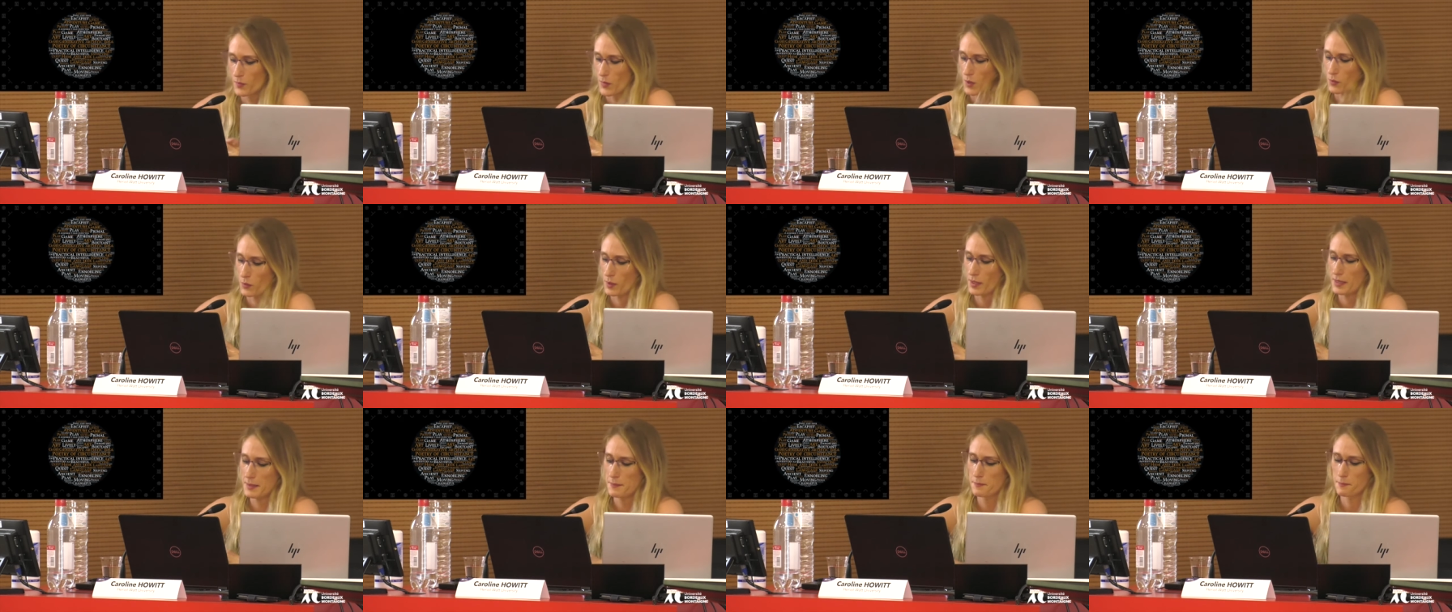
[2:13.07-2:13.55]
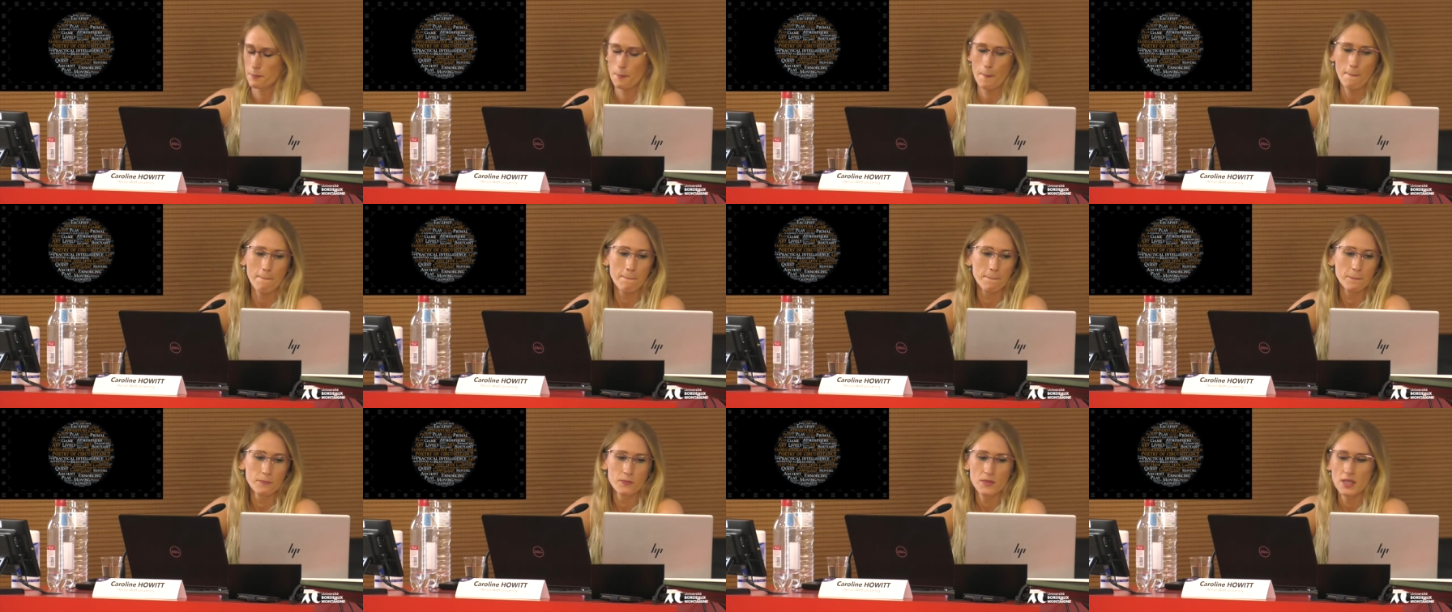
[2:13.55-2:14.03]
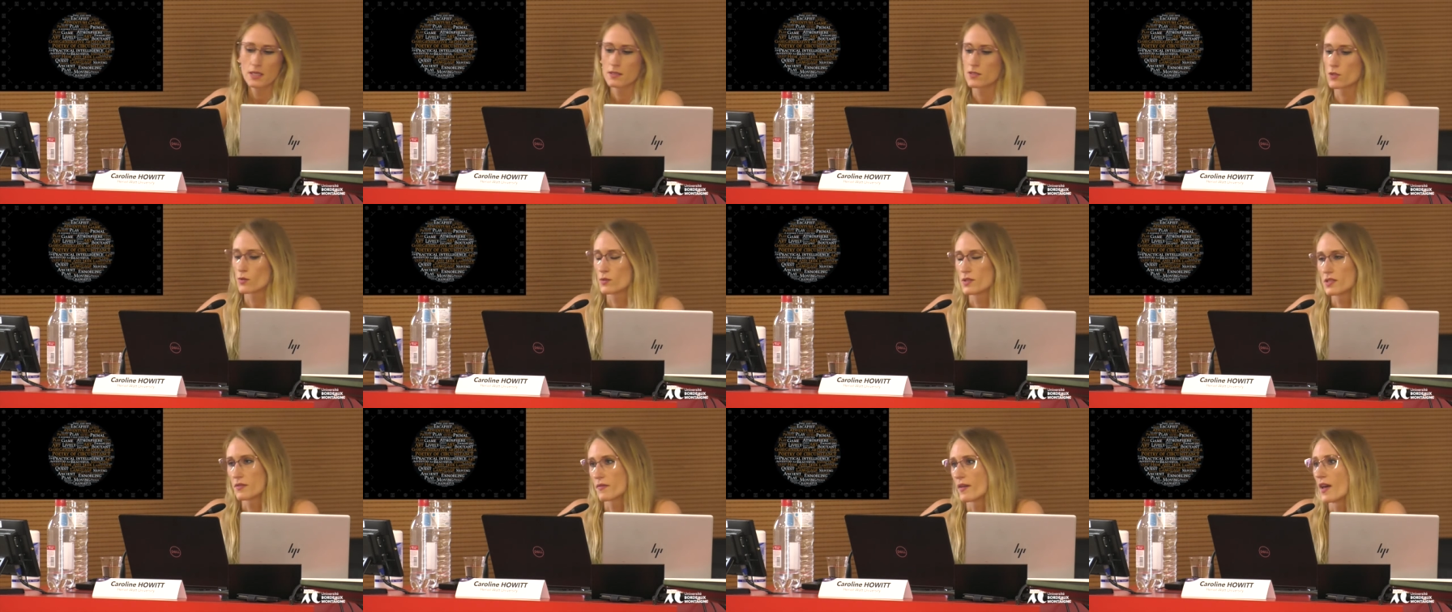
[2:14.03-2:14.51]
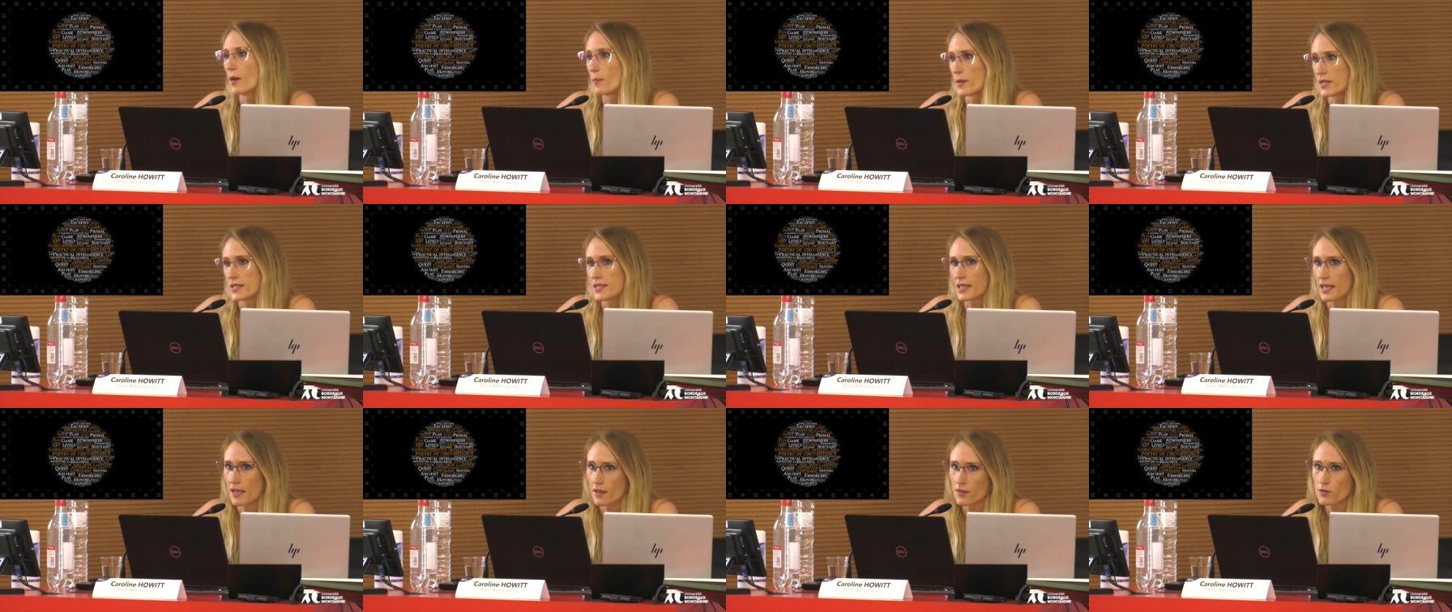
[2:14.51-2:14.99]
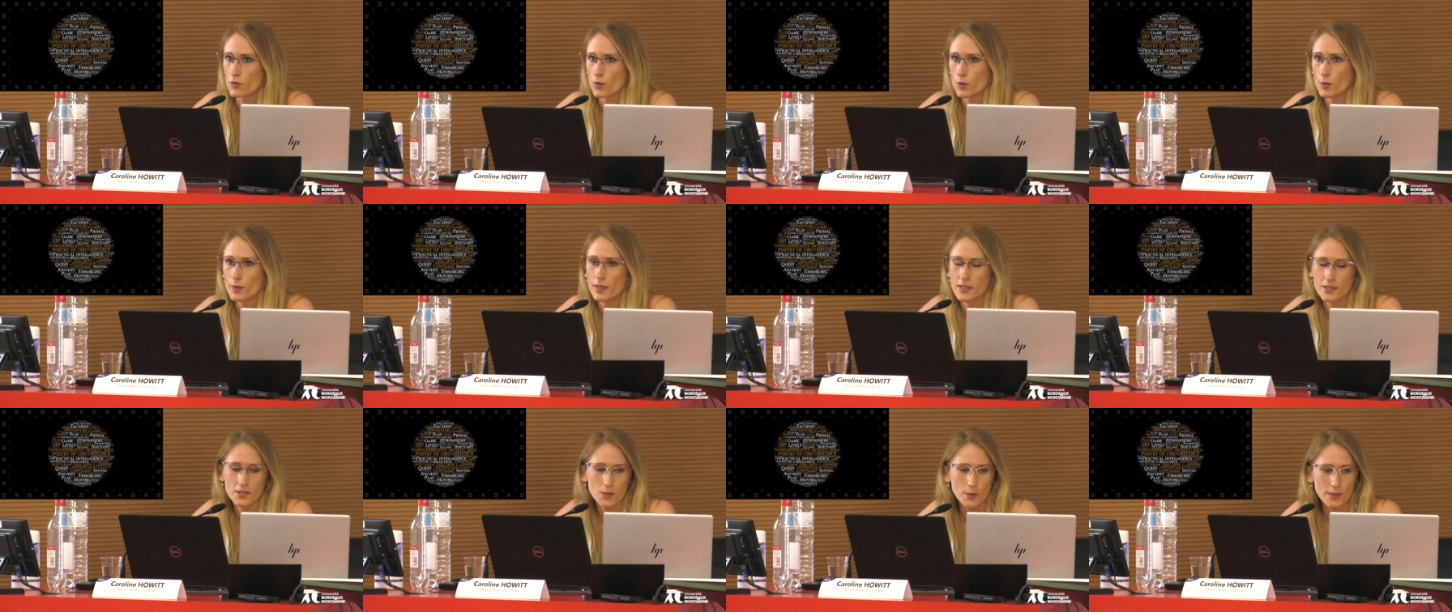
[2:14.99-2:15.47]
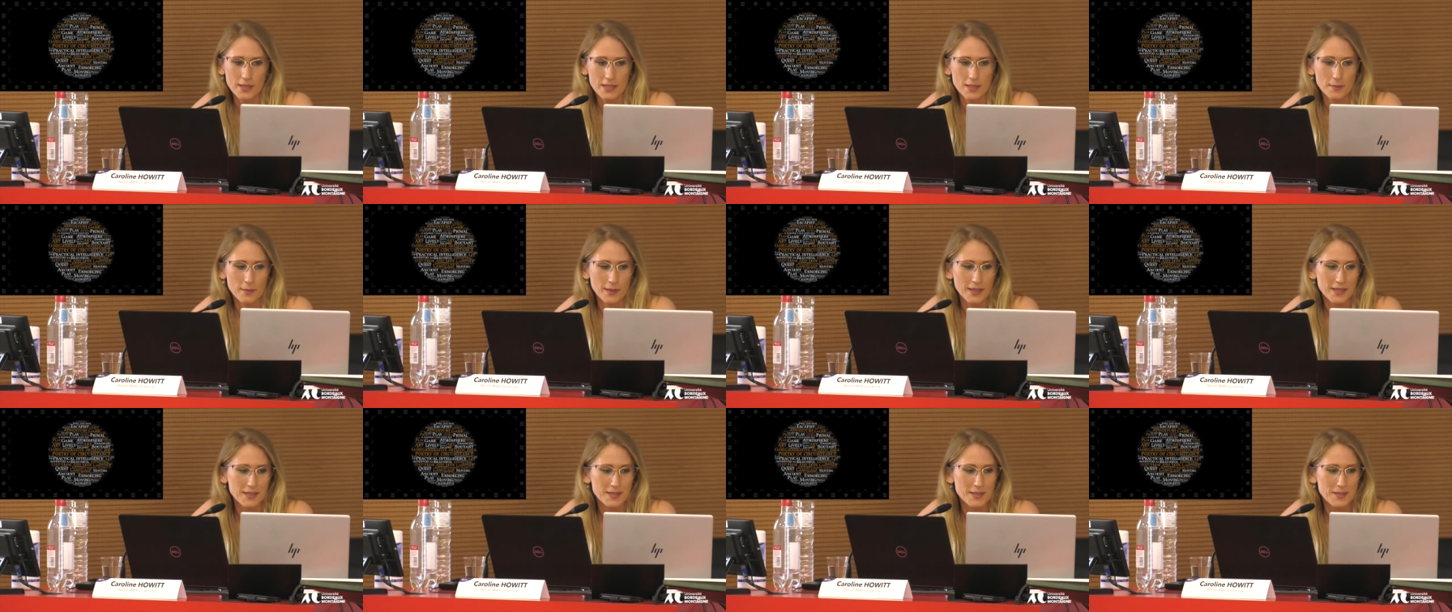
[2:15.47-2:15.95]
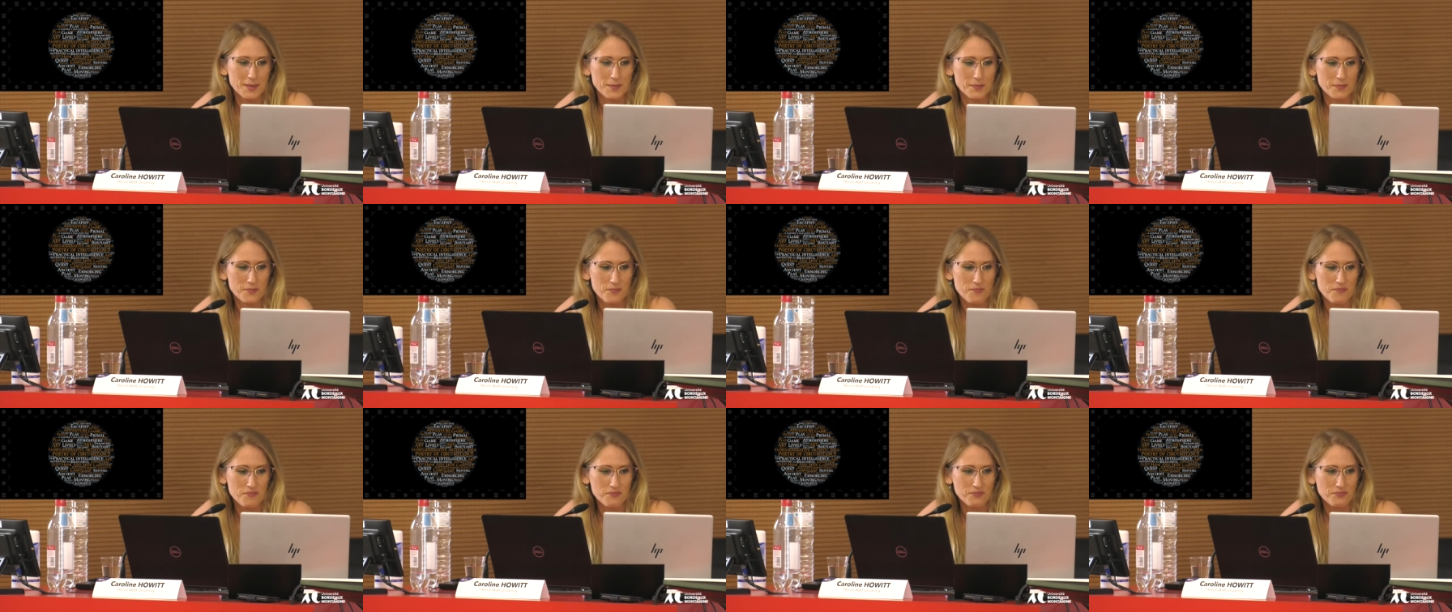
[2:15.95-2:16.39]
Okay, so it's a fair bit to get through in 20 minutes.